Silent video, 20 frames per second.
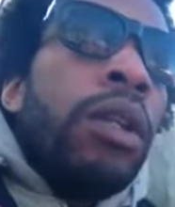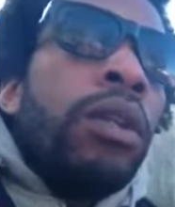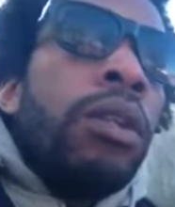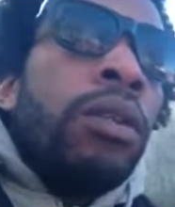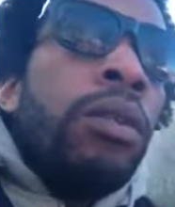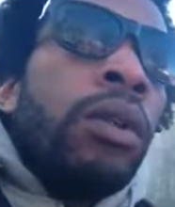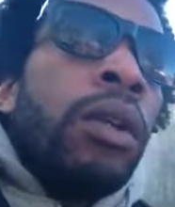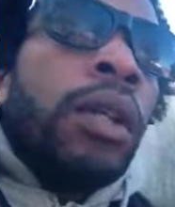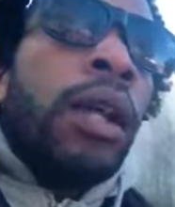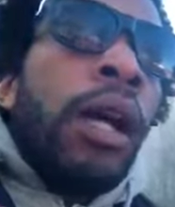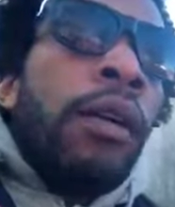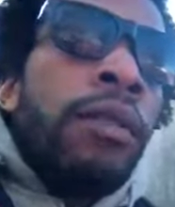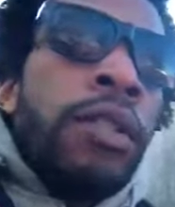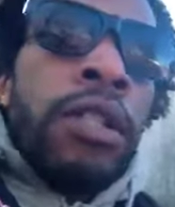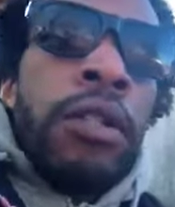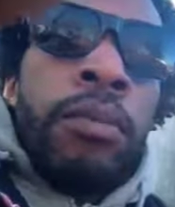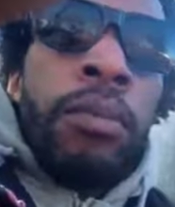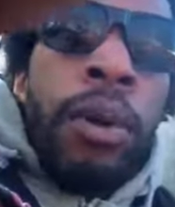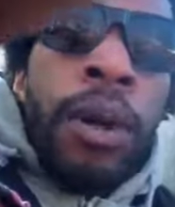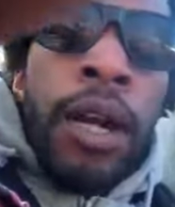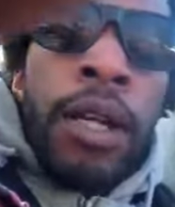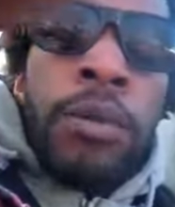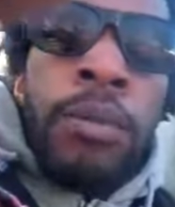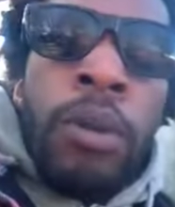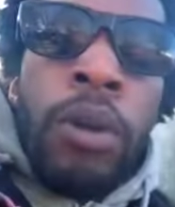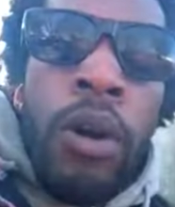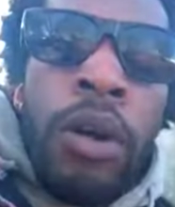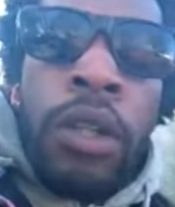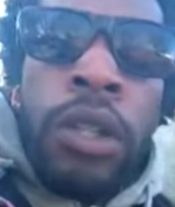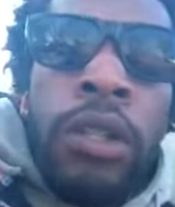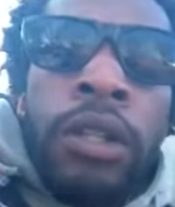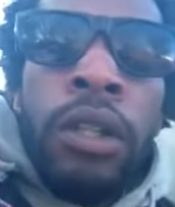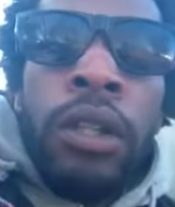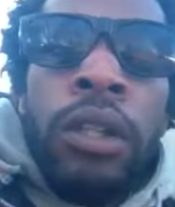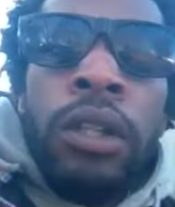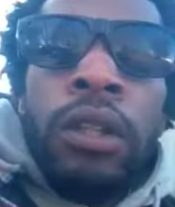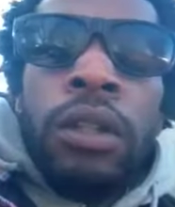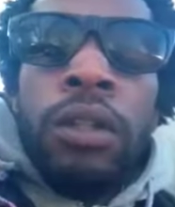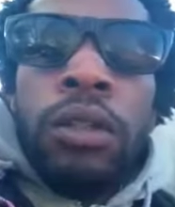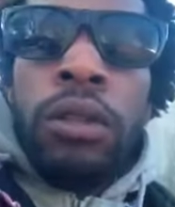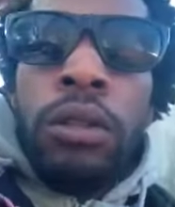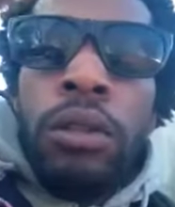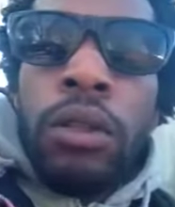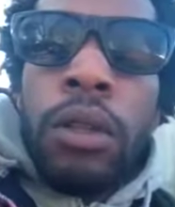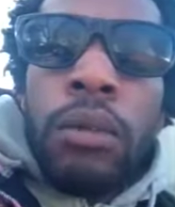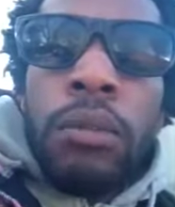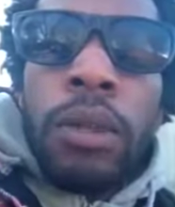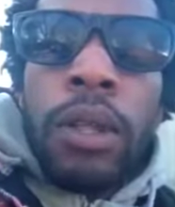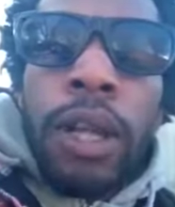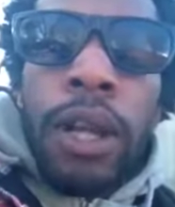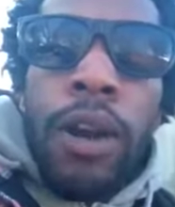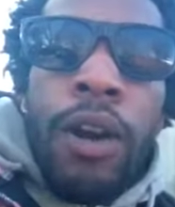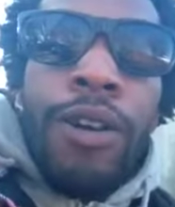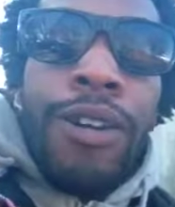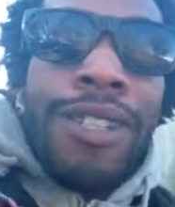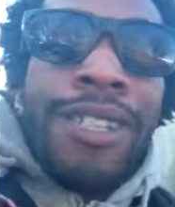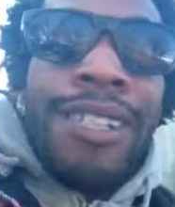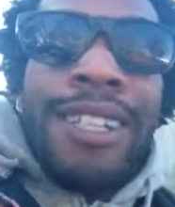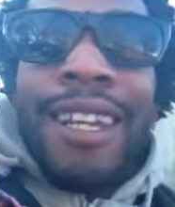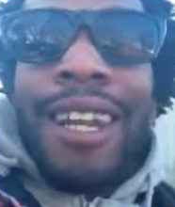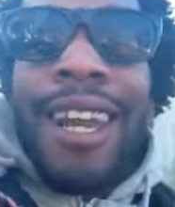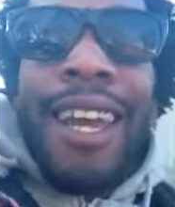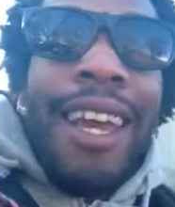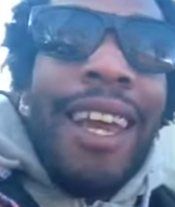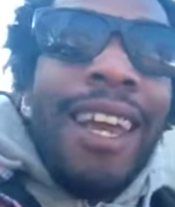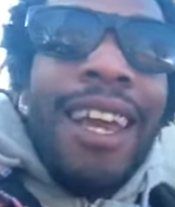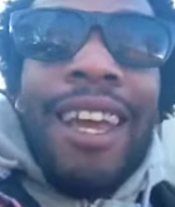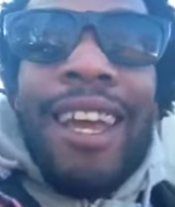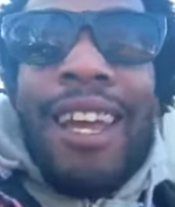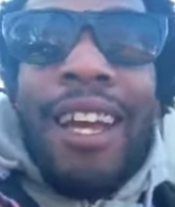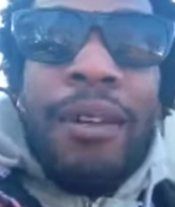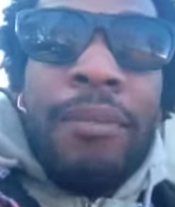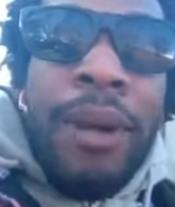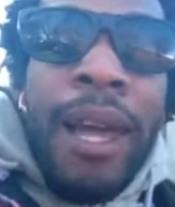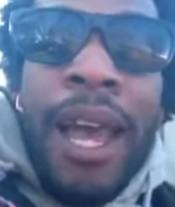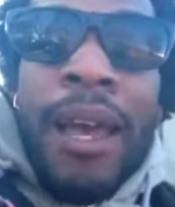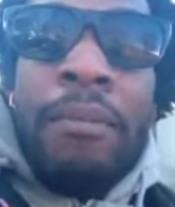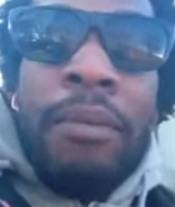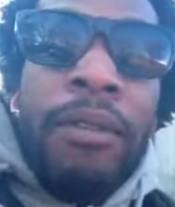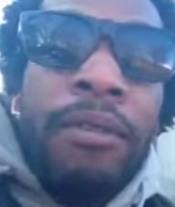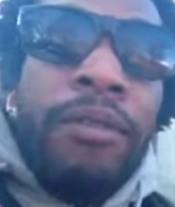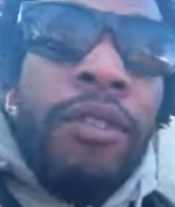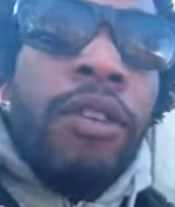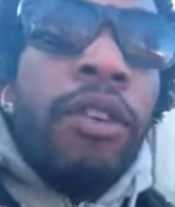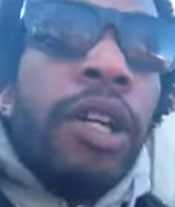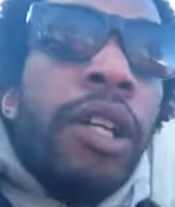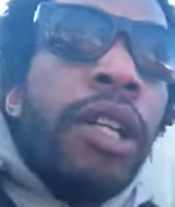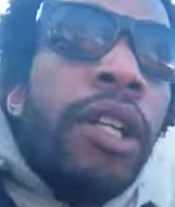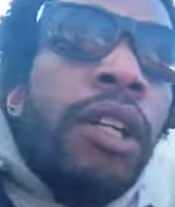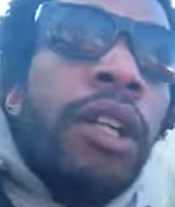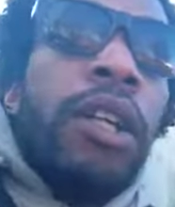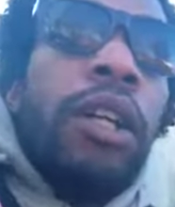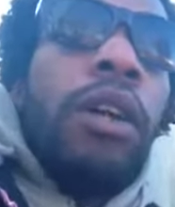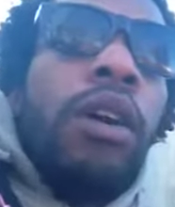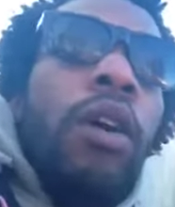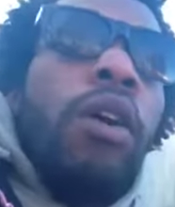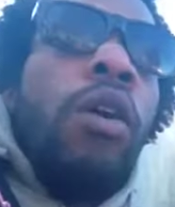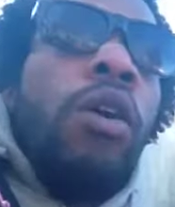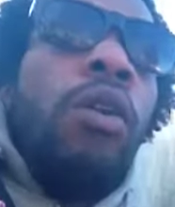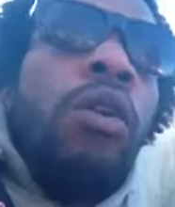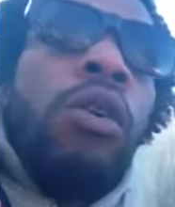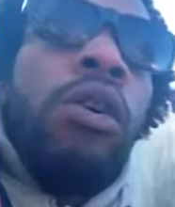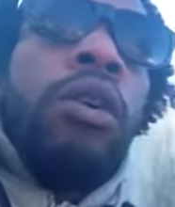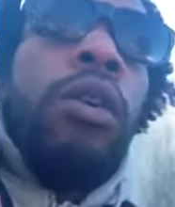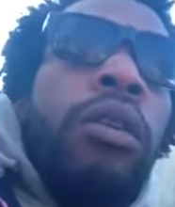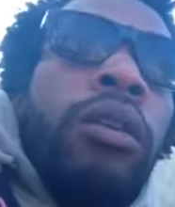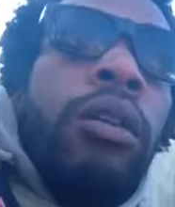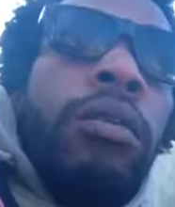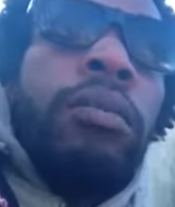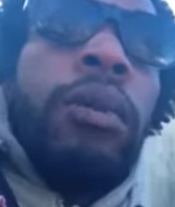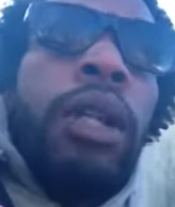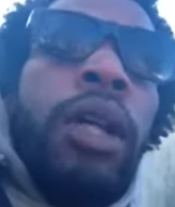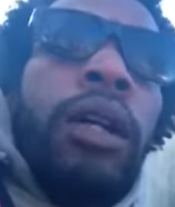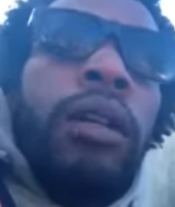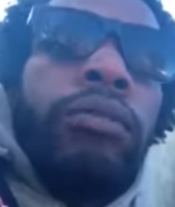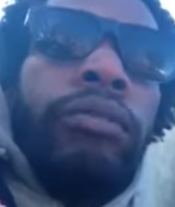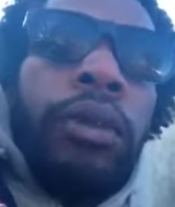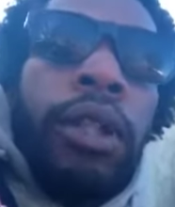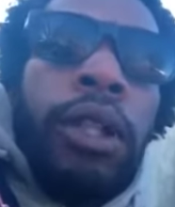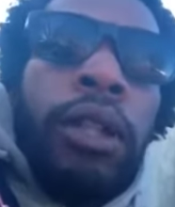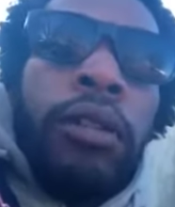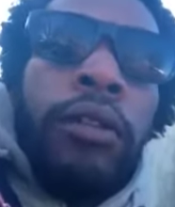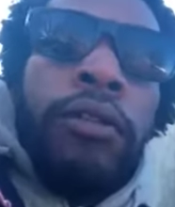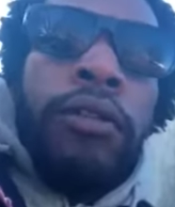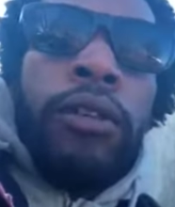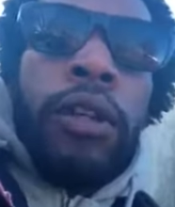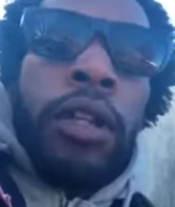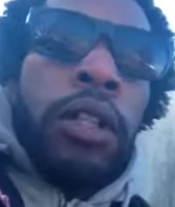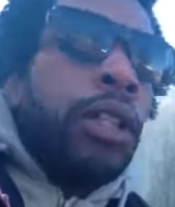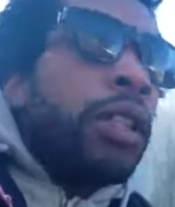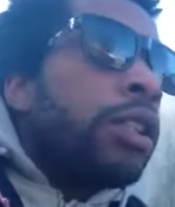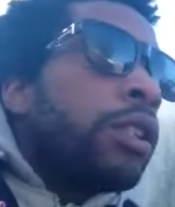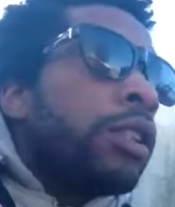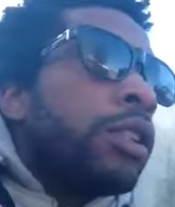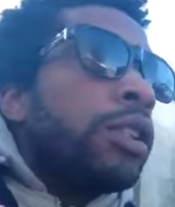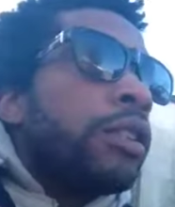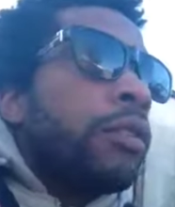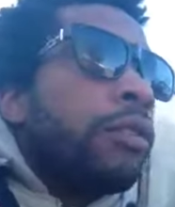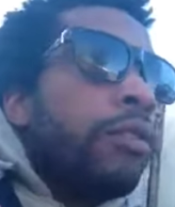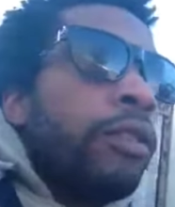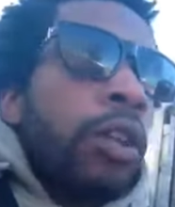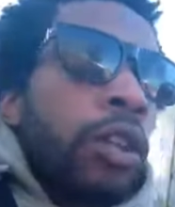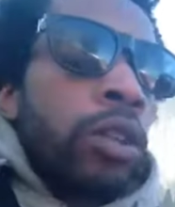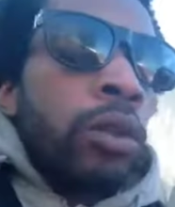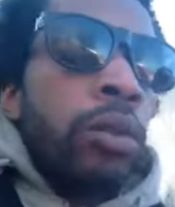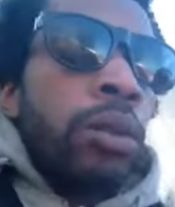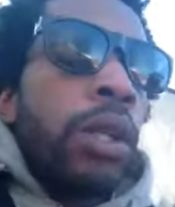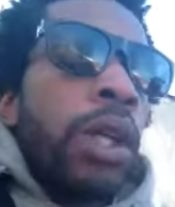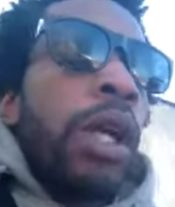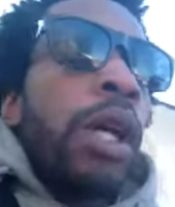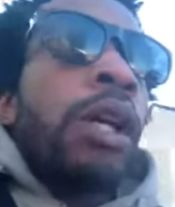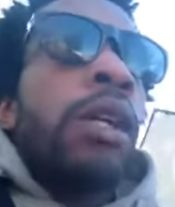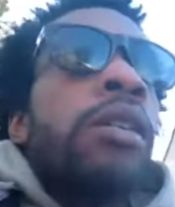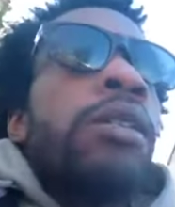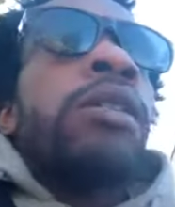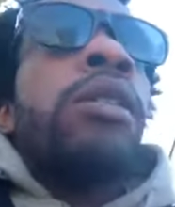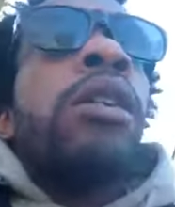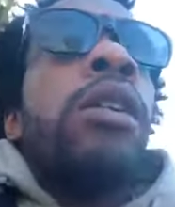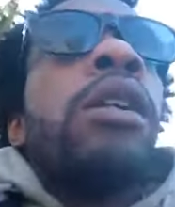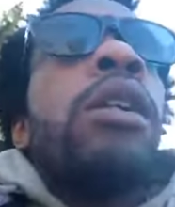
You can have a surprise party. You can be like, oh shit, hey, I'm happy for it. Or you can be like, man, fuck this shit. Fuck you guys.